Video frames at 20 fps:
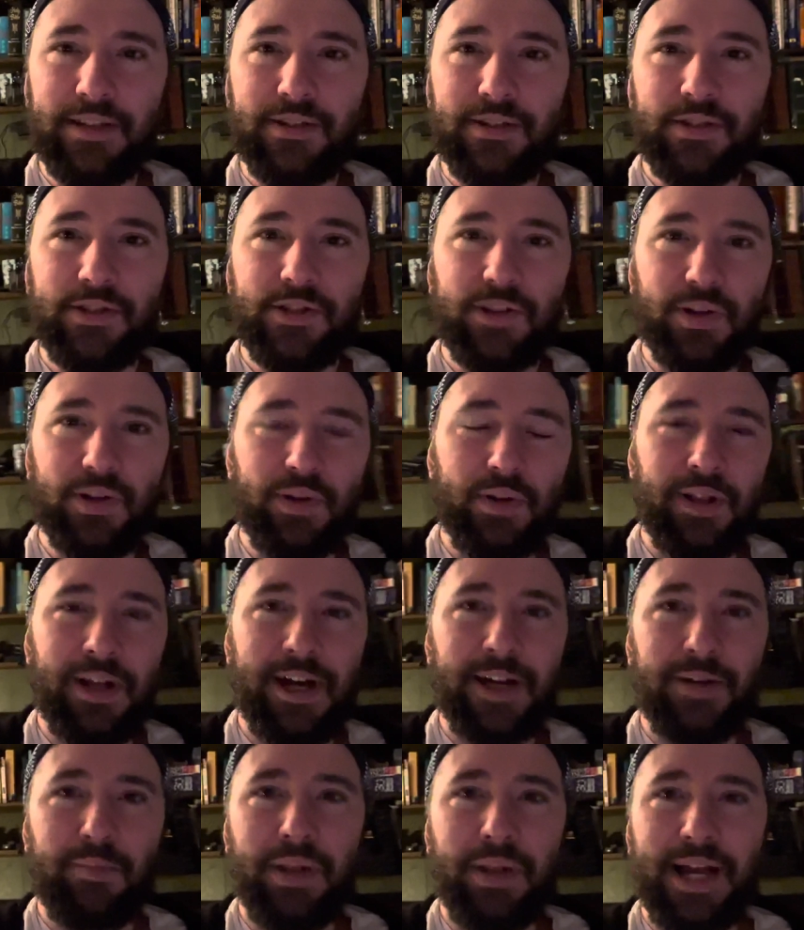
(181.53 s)
So a
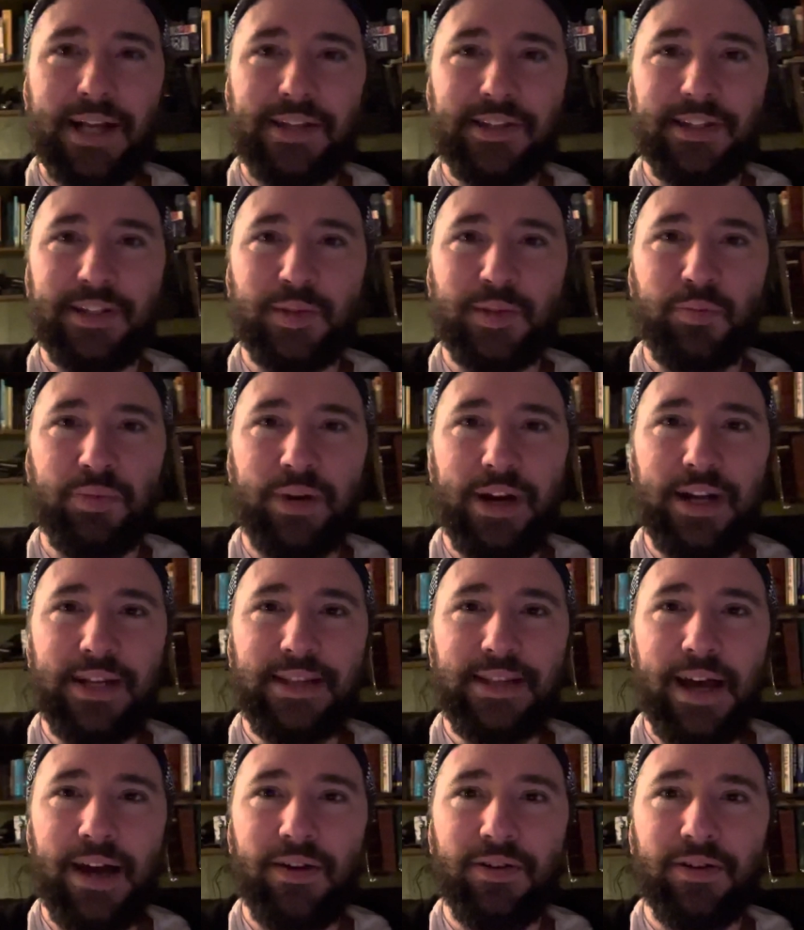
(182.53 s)
lot of plastics break
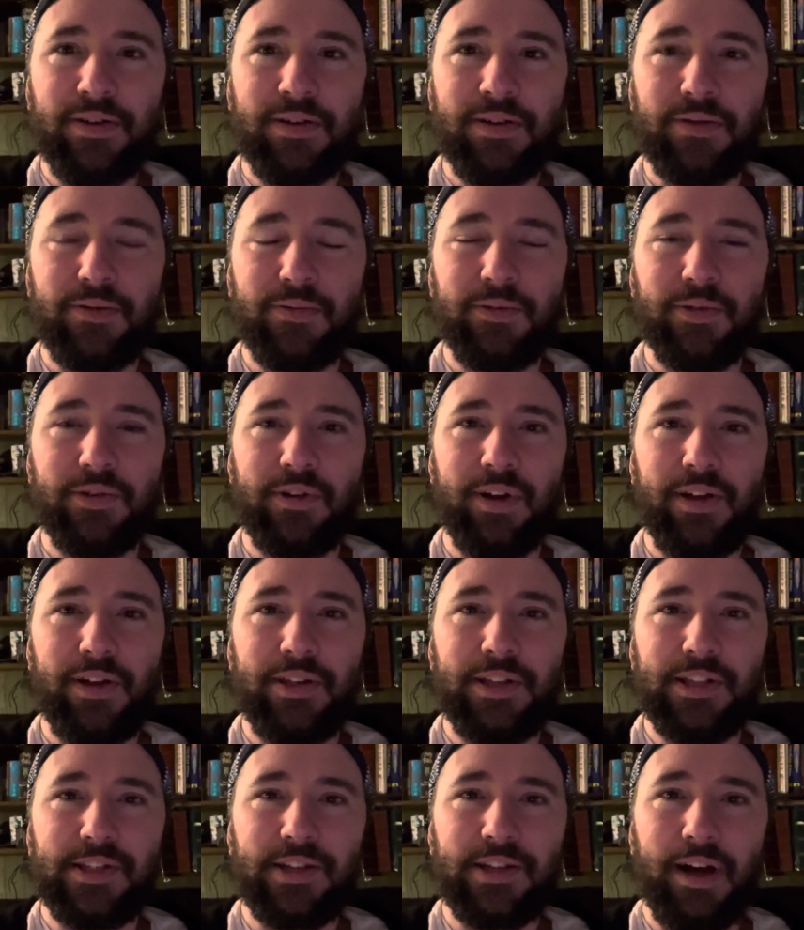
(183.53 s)
down when they're out in
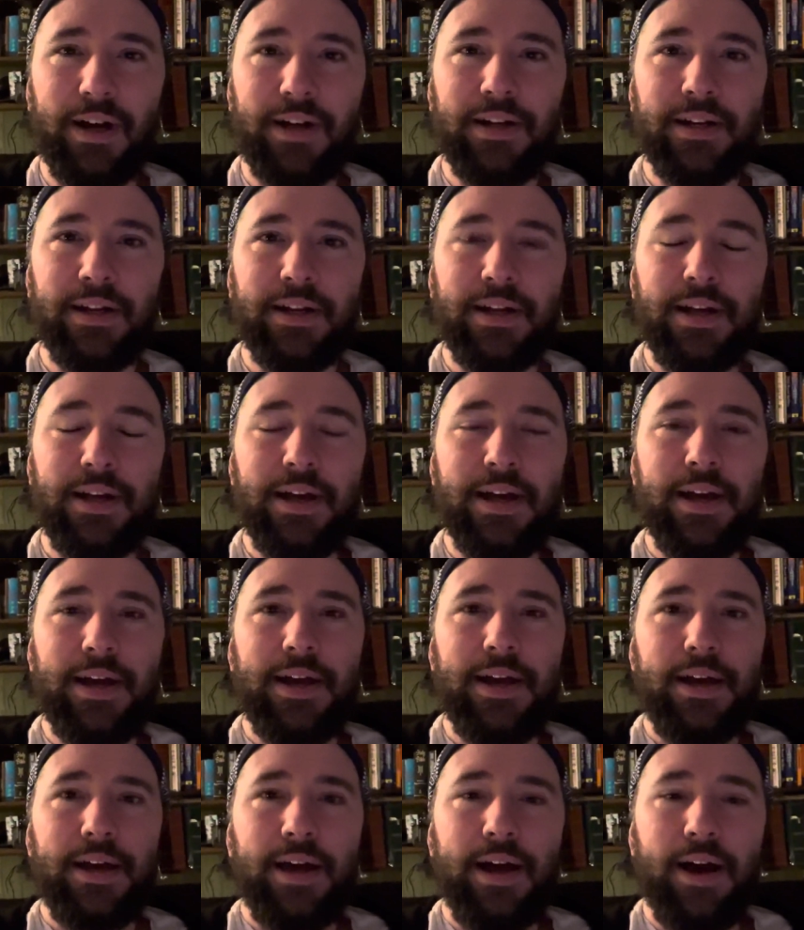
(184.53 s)
the sun.
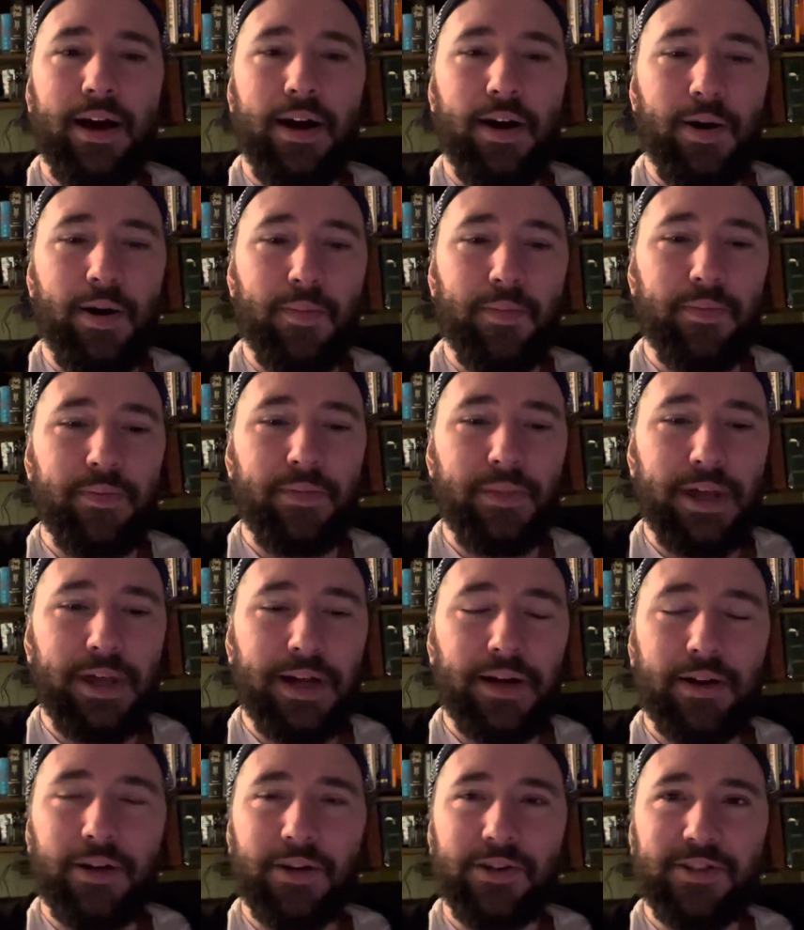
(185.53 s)
And
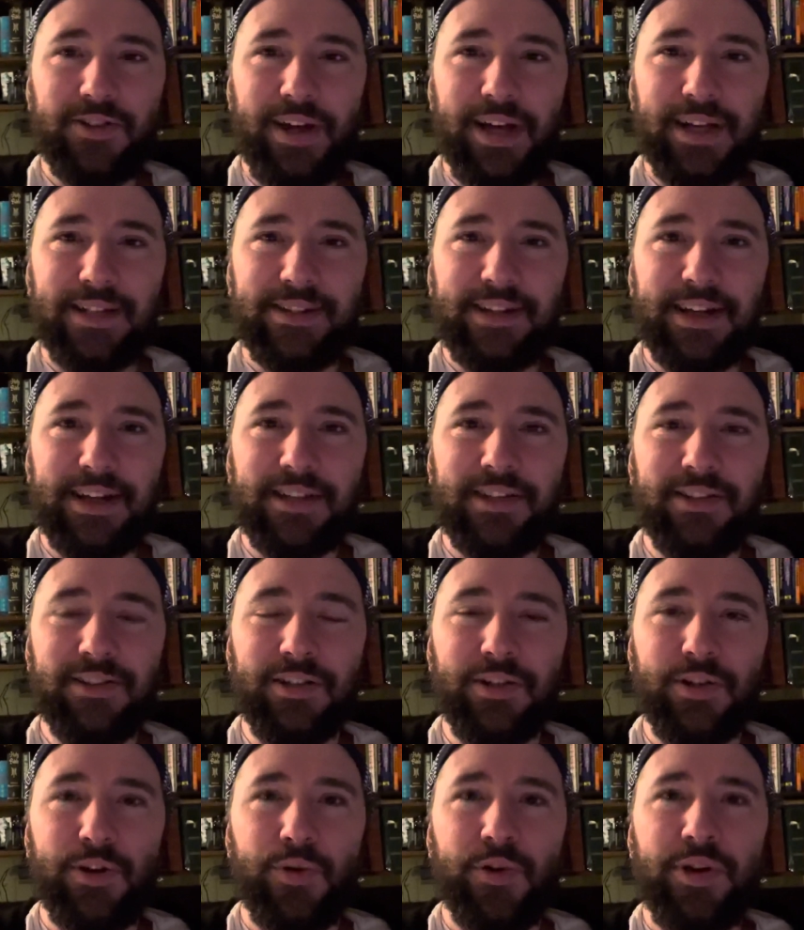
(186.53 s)
it also has
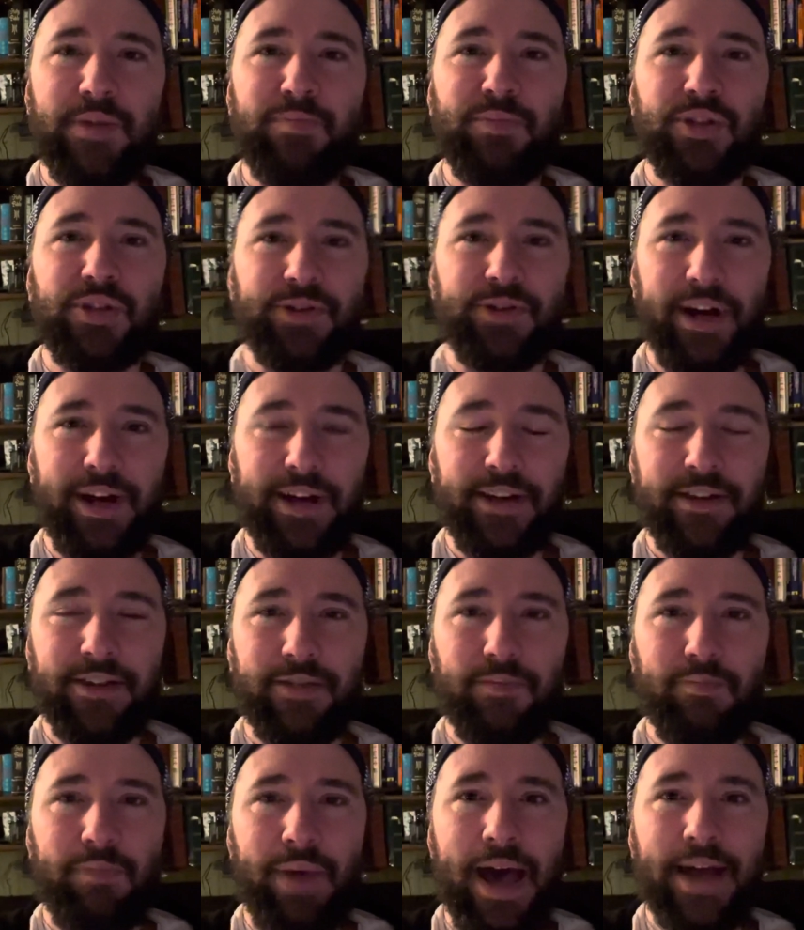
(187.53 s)
excellent creep strength,
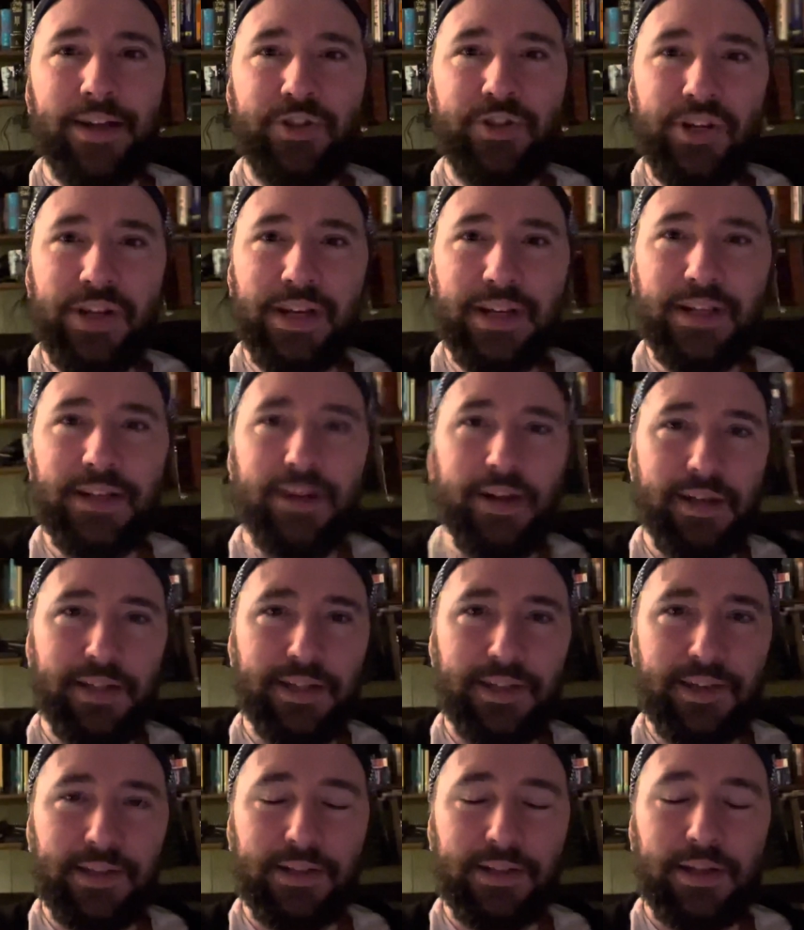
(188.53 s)
PETG
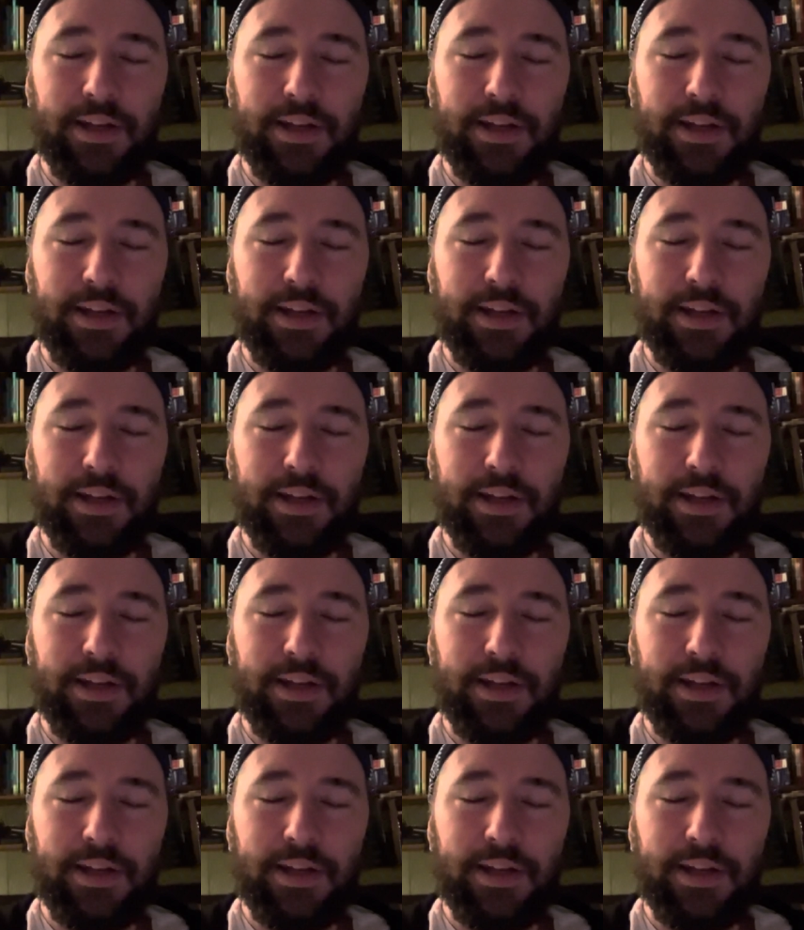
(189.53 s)
does.